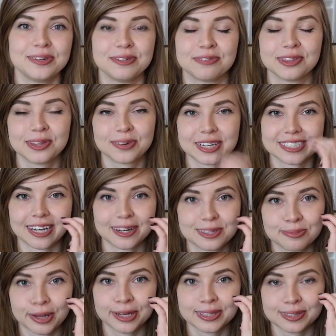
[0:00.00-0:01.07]
even though I talked
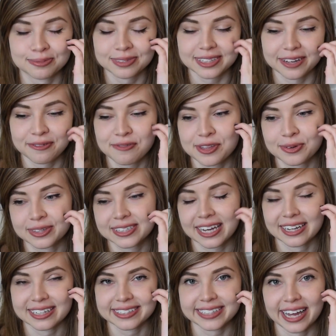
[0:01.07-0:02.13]
about some stuff that was
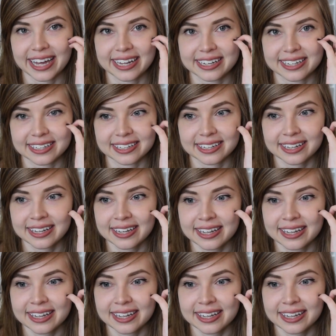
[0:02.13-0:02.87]
kind of sad and